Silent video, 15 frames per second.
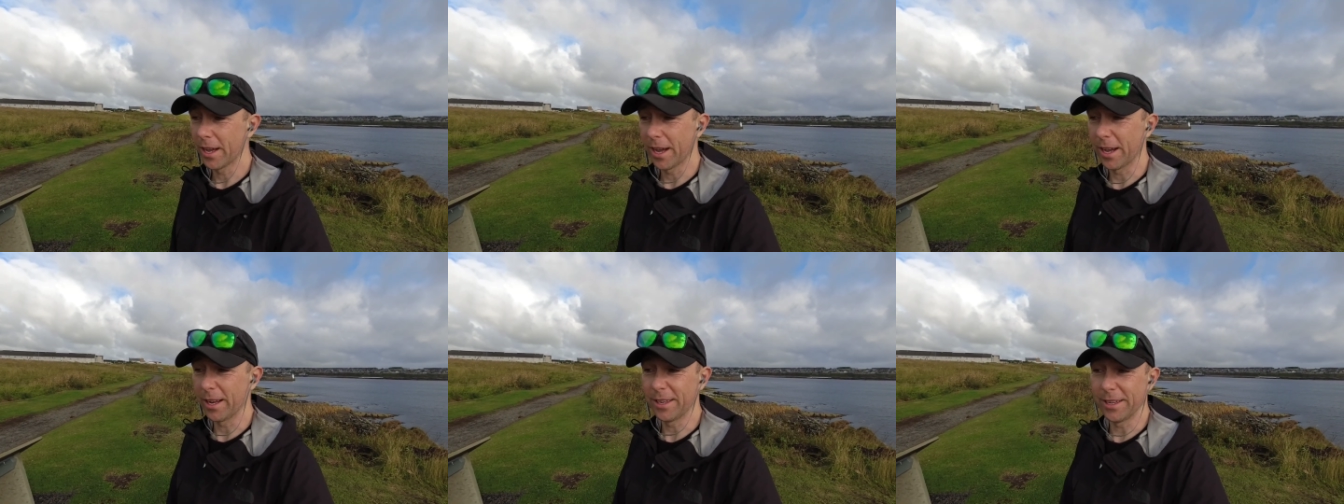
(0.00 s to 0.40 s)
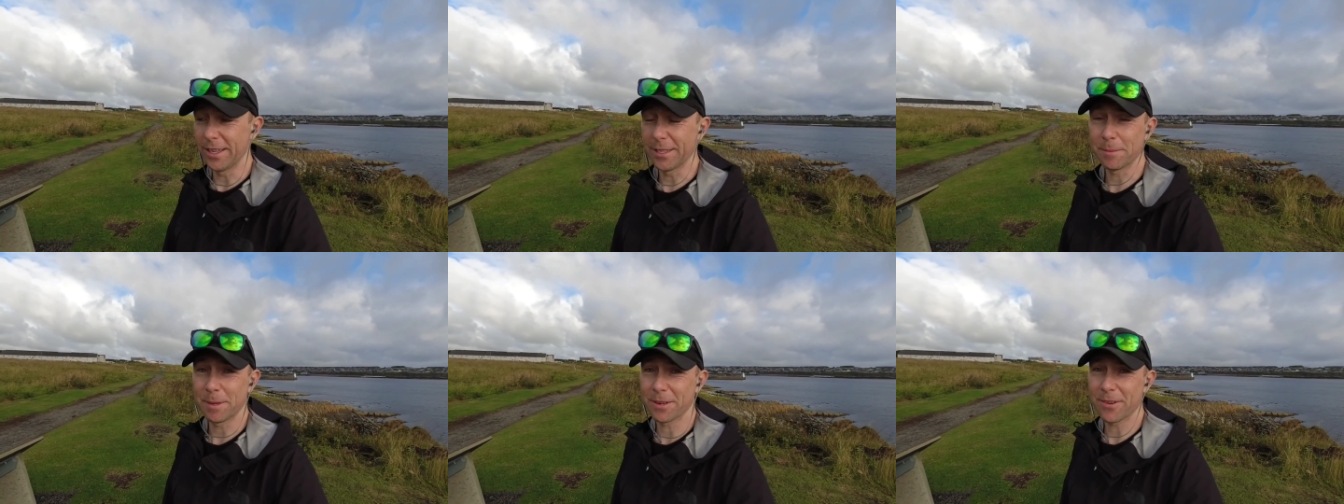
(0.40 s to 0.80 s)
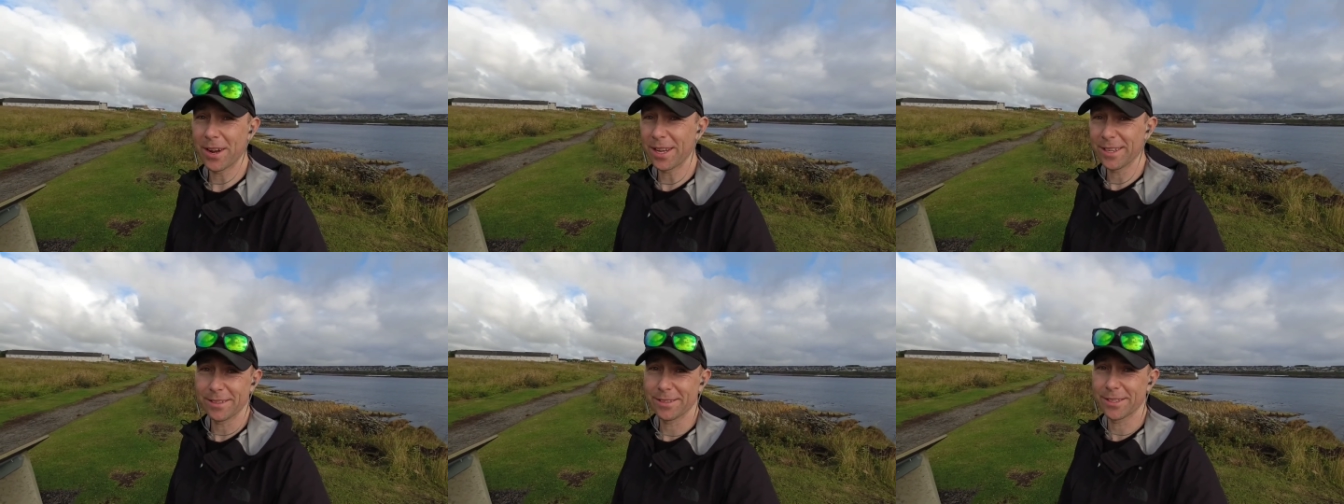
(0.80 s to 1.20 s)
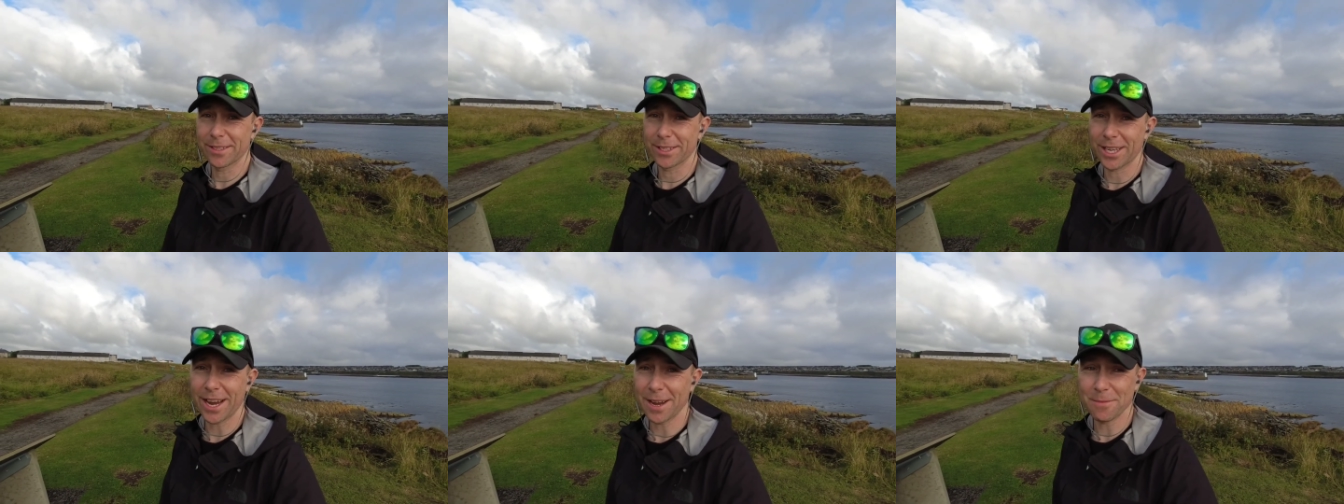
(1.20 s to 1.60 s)
And it's been great
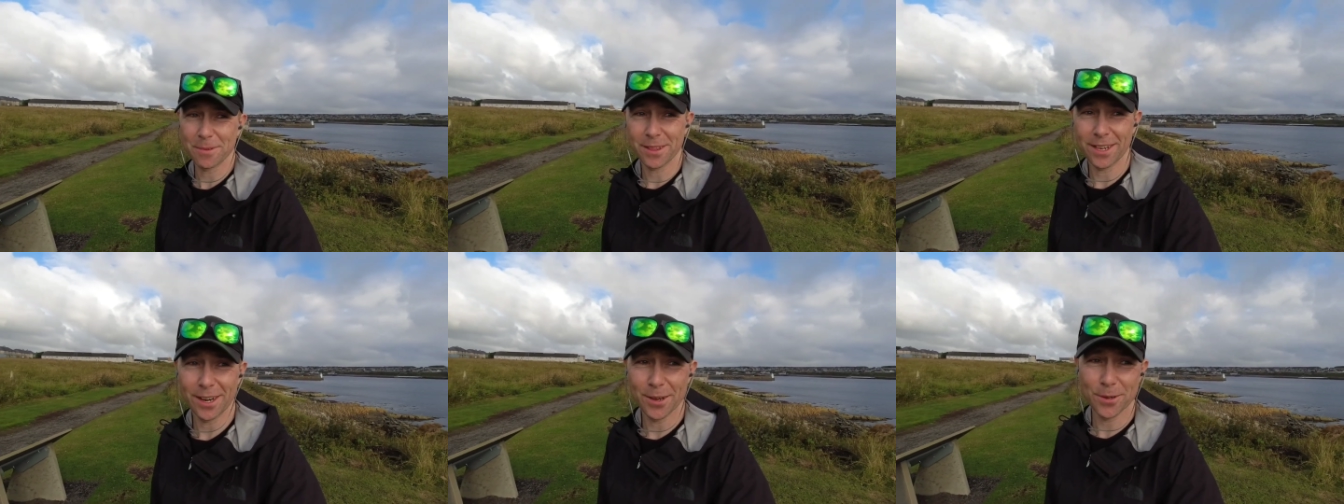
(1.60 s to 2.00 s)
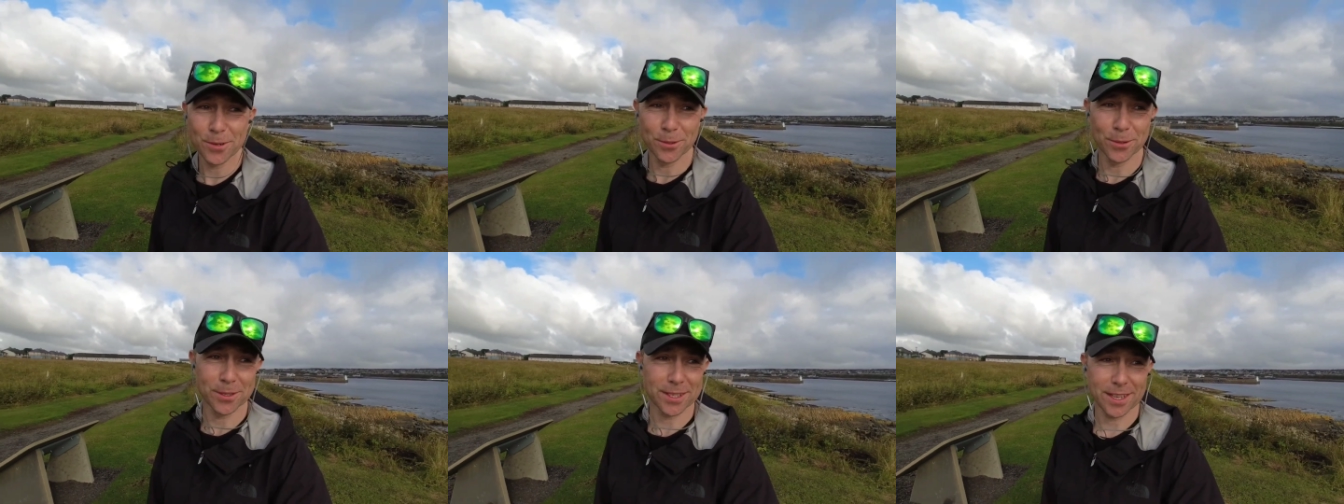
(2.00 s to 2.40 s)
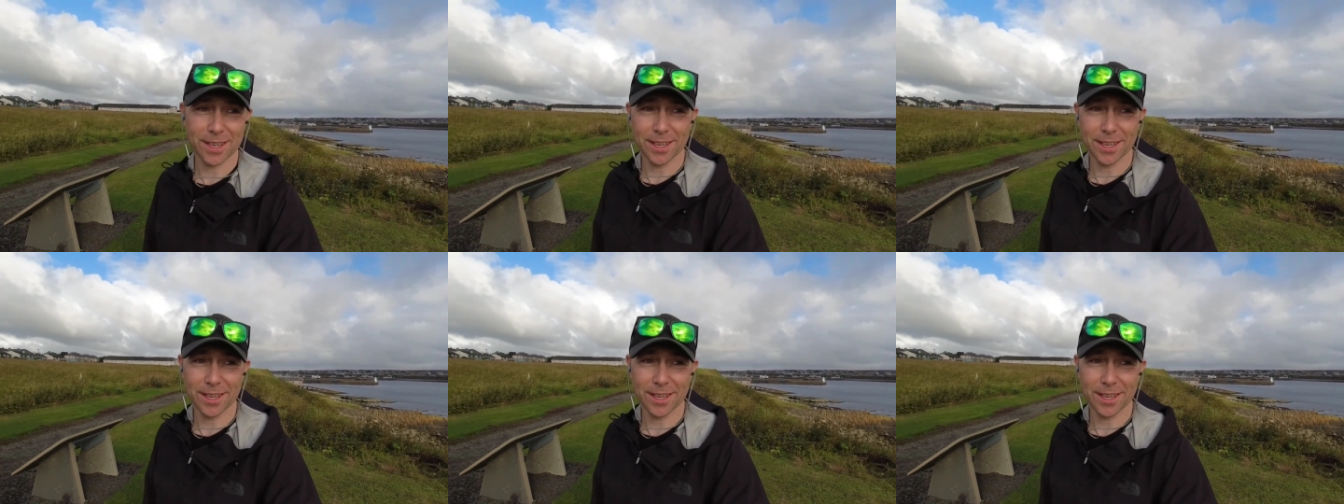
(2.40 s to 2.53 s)
just chatting with the locals.